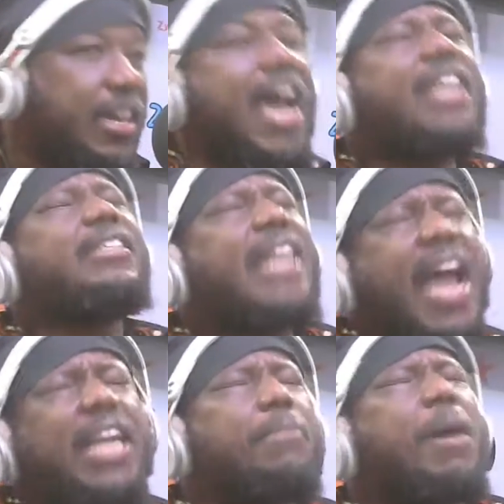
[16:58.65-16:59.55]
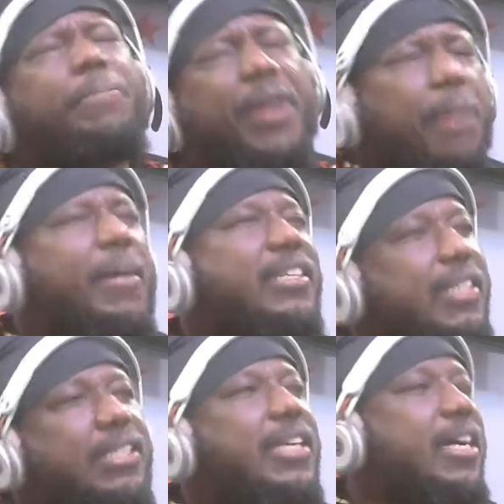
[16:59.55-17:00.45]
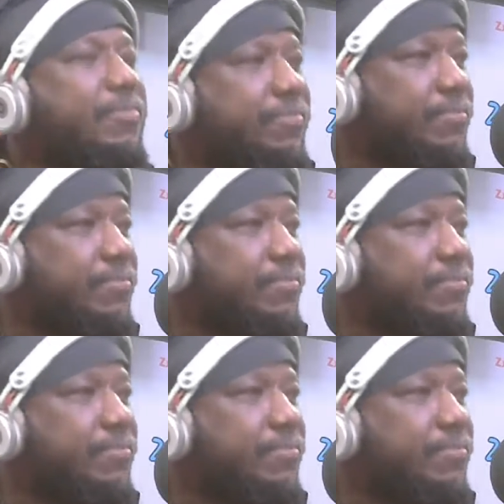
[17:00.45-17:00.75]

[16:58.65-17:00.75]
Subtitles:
And then, my brother, my sister,